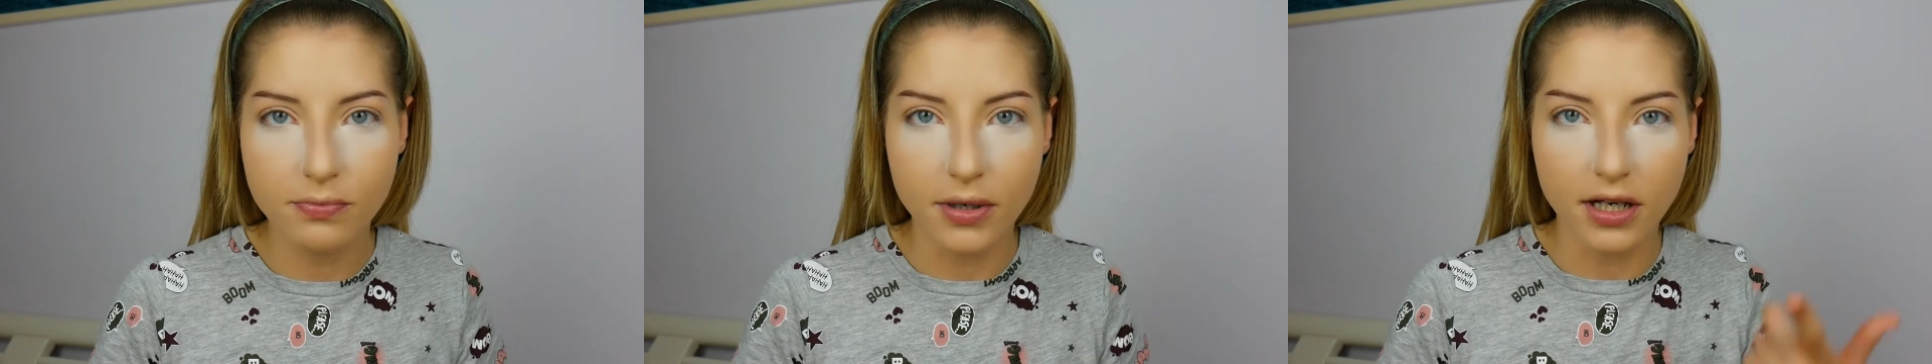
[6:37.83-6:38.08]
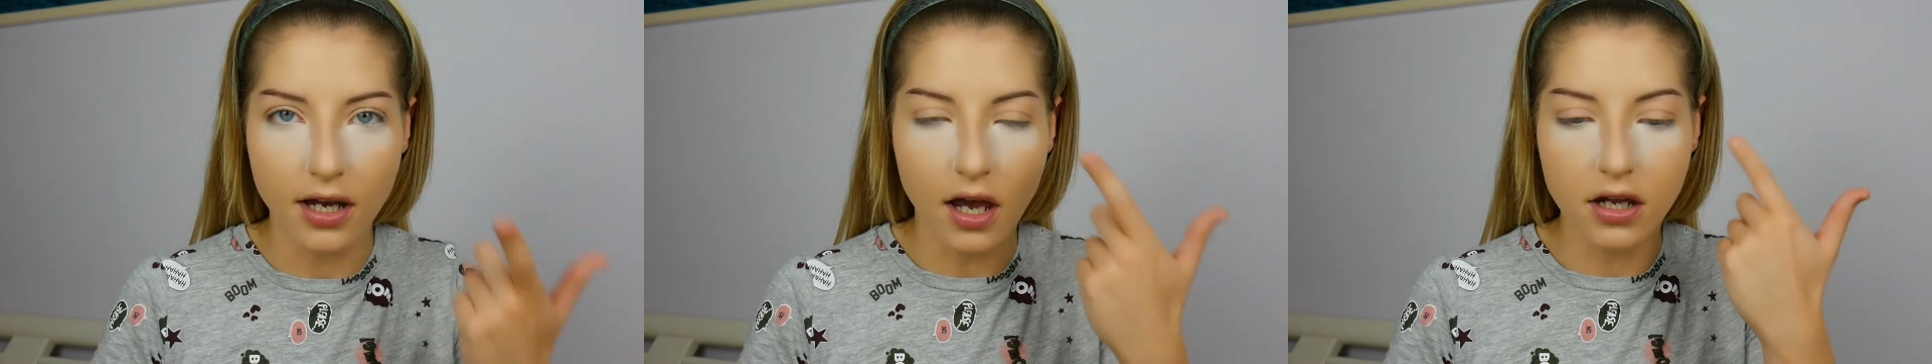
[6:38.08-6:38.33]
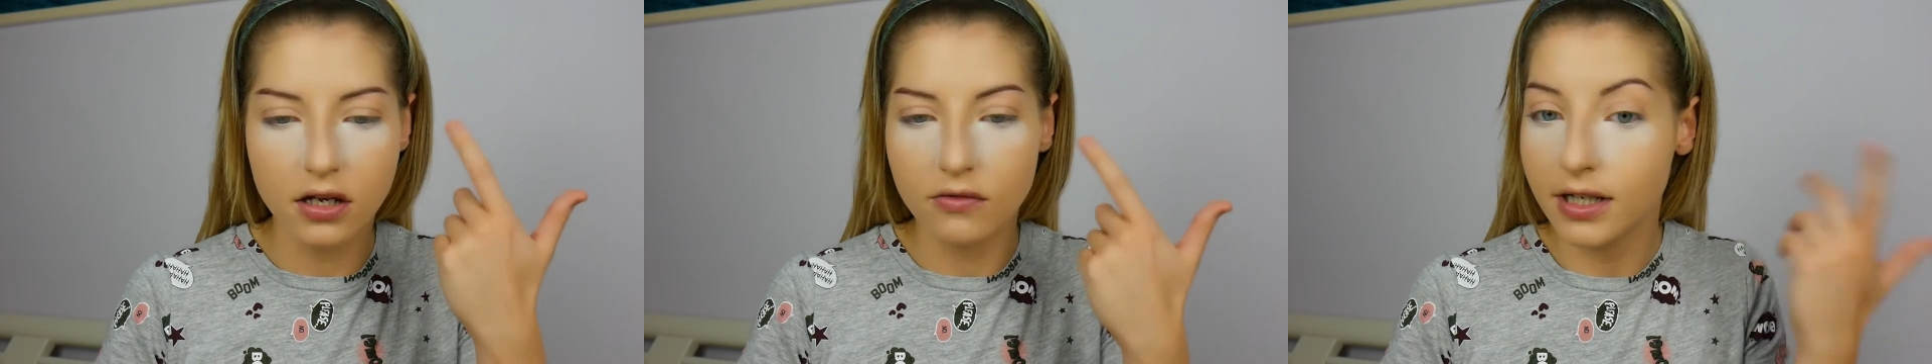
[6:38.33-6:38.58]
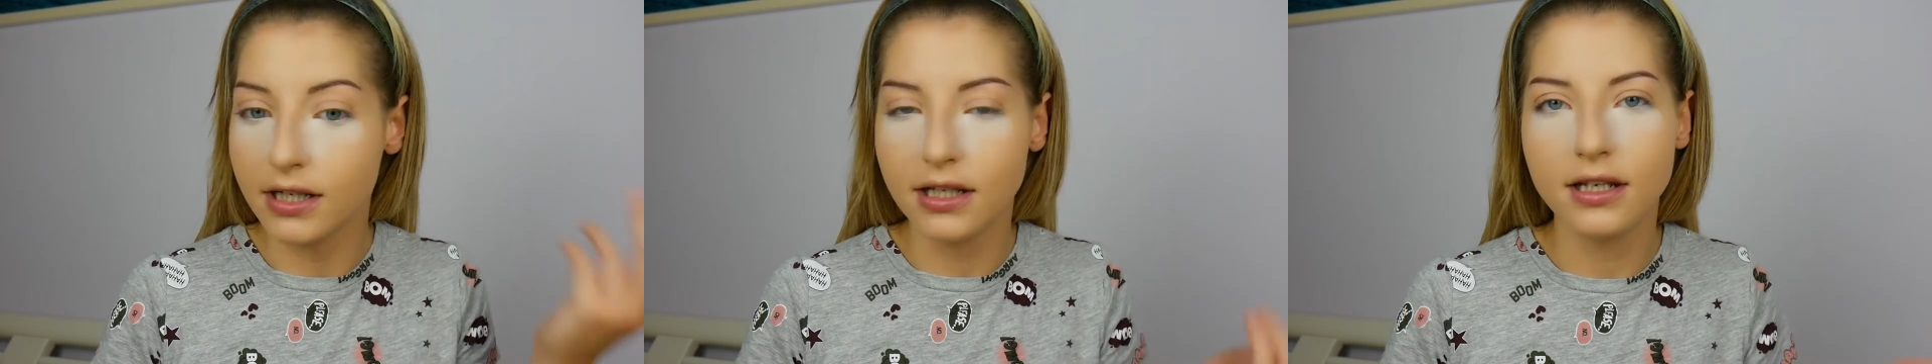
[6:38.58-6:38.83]
but I
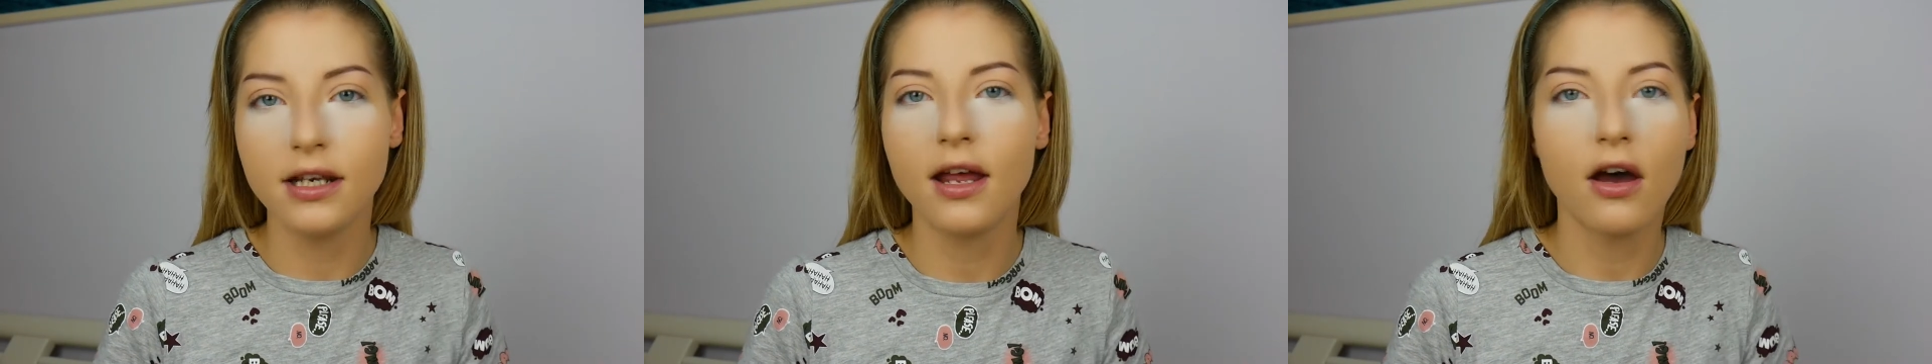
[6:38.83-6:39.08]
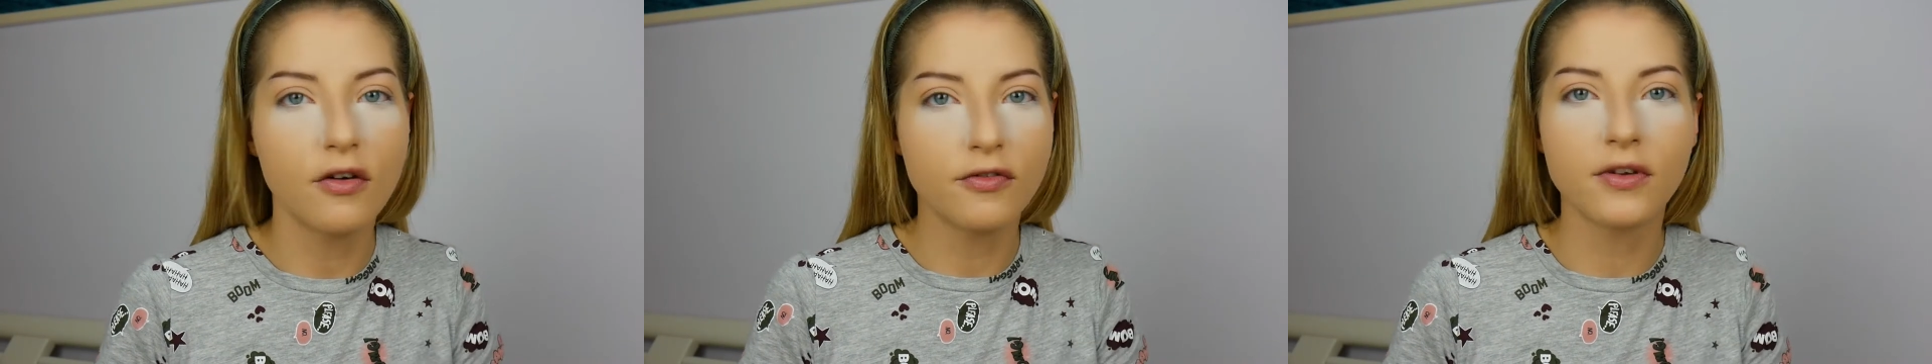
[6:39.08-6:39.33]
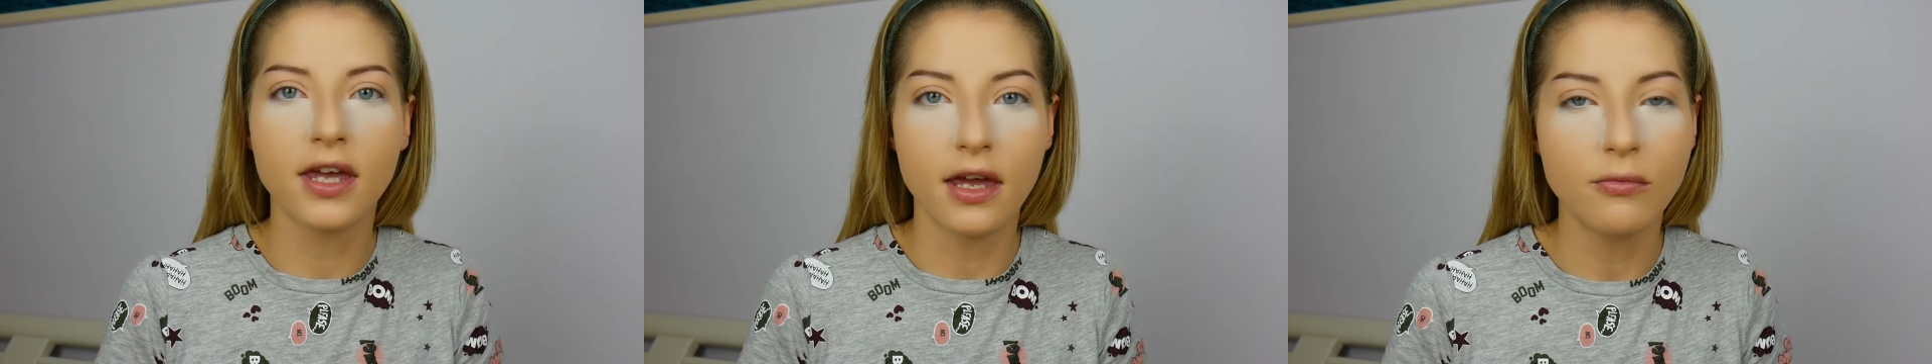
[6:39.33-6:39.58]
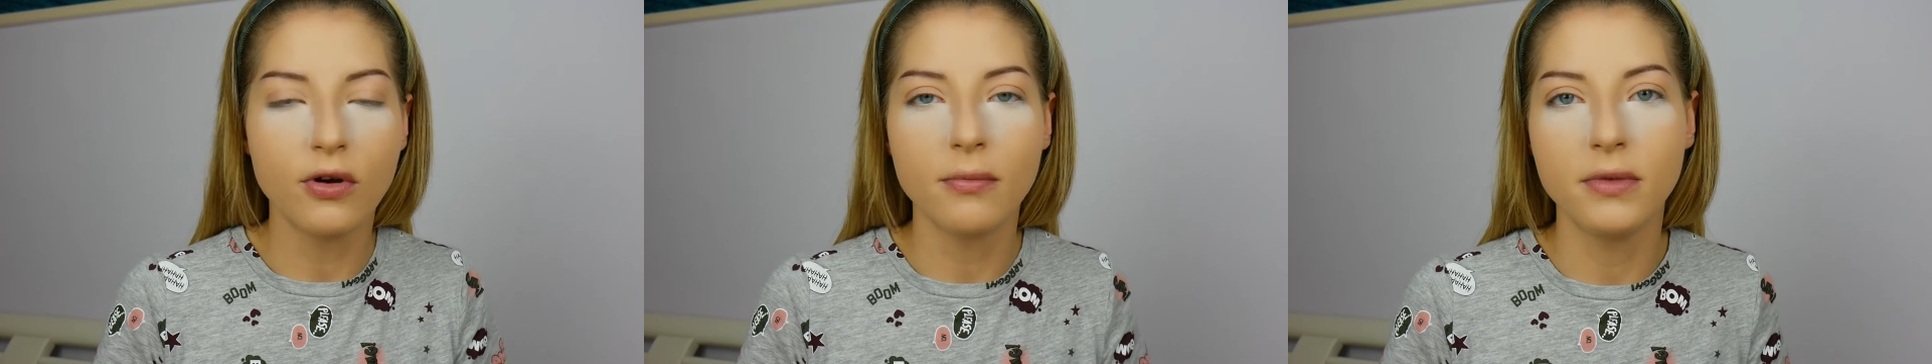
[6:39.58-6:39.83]
already did it off
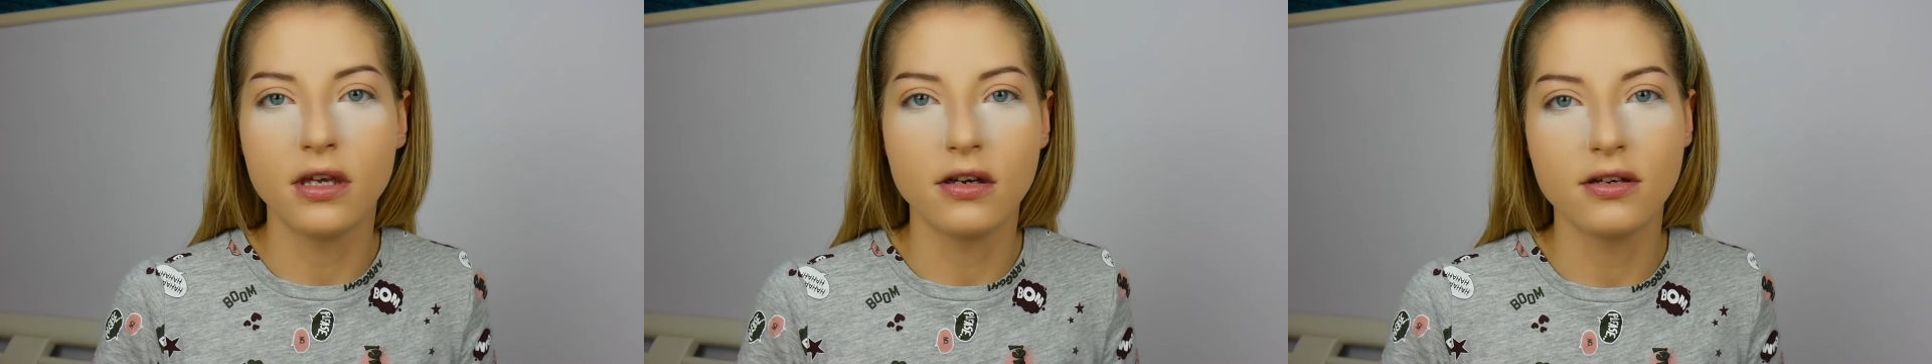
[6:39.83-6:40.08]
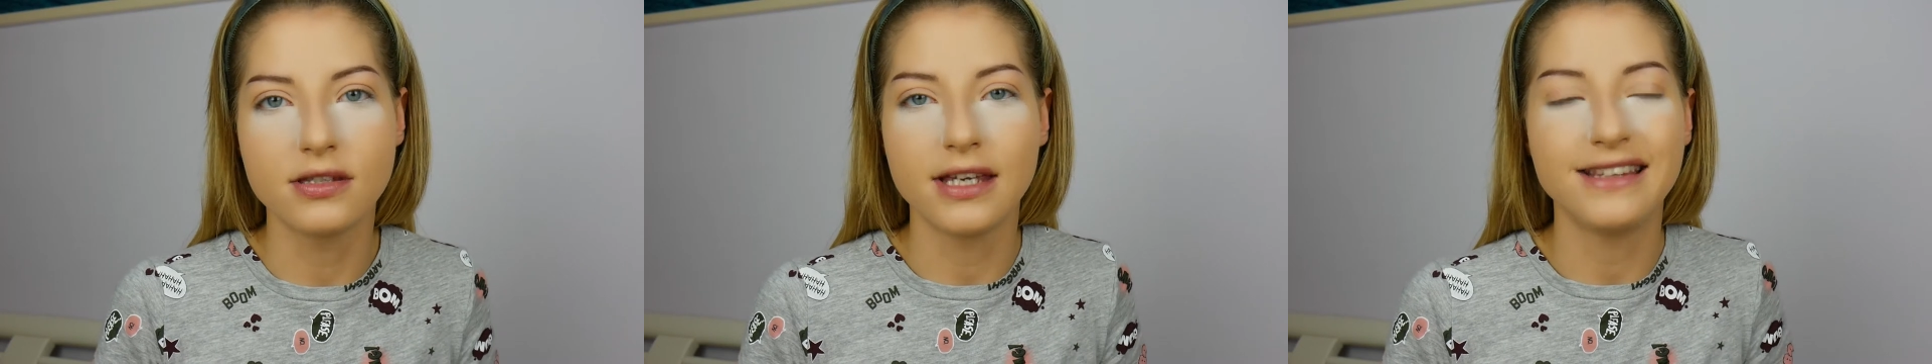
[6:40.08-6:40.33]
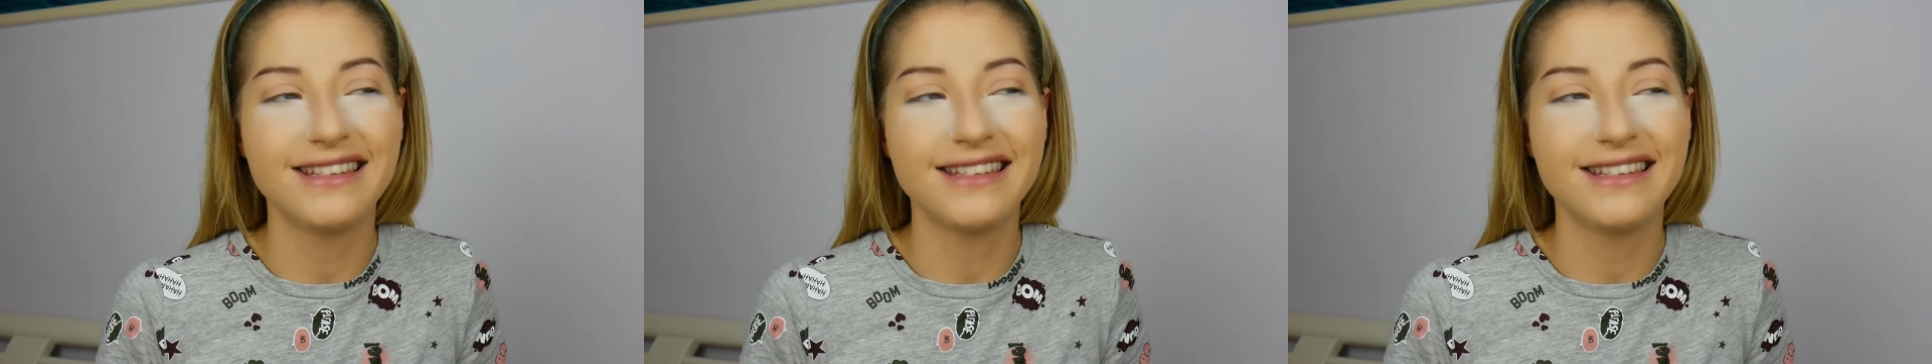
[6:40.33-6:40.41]
camera because I